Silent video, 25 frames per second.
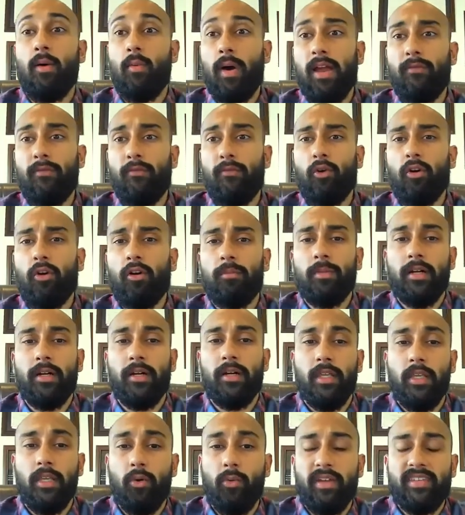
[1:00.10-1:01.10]
why form
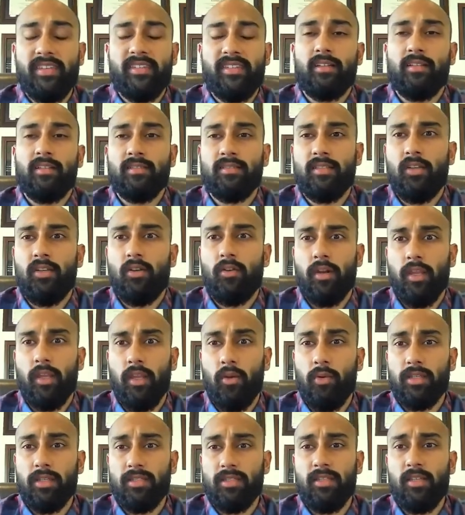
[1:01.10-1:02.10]
a US LLC or a
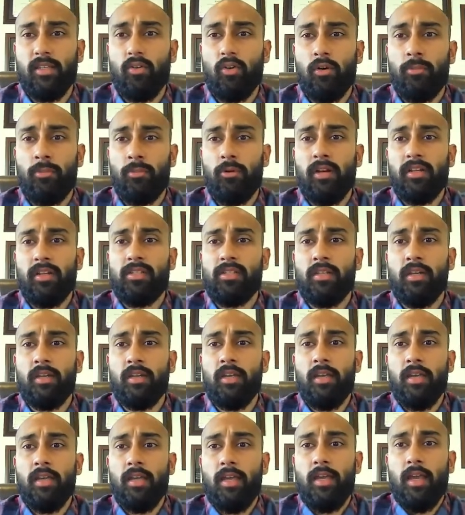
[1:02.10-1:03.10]
USC corporation?
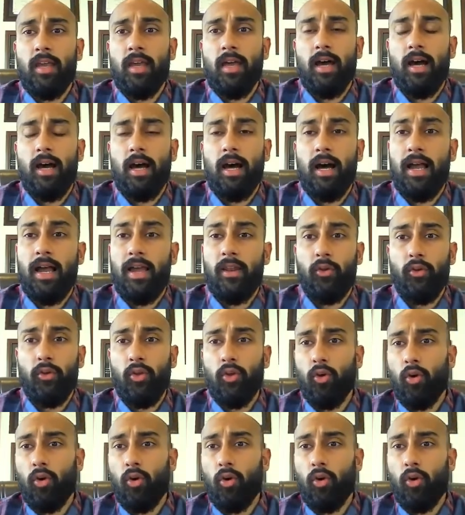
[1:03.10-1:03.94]
I know